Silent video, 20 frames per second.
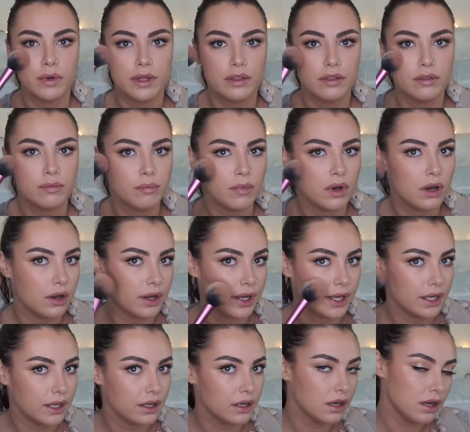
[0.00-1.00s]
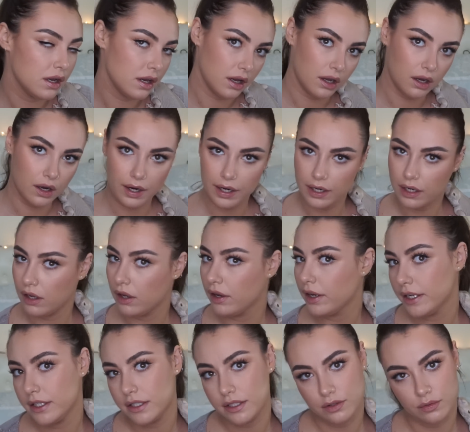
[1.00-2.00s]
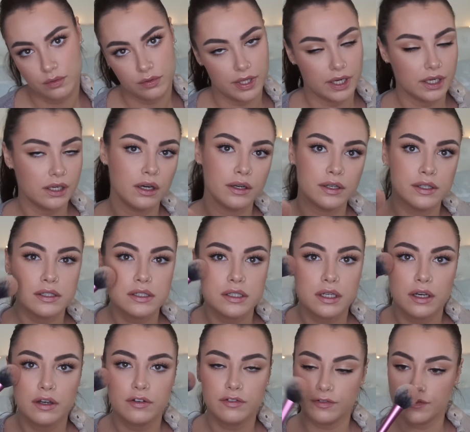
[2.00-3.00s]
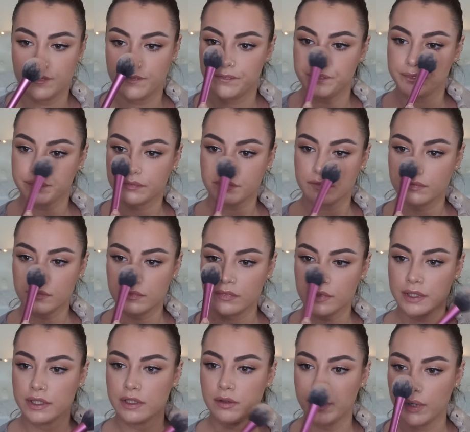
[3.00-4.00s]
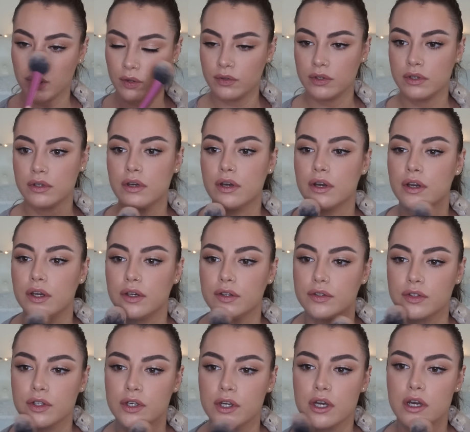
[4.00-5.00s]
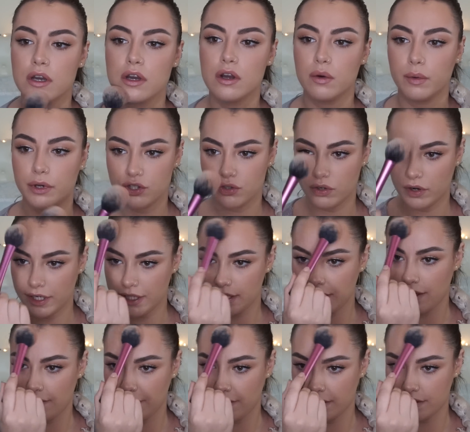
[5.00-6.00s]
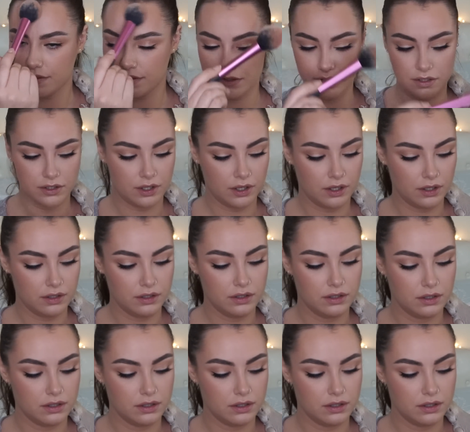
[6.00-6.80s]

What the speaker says: with my highlight and all that kind of stuff. A bit on the nose. We're trying to get this, you know,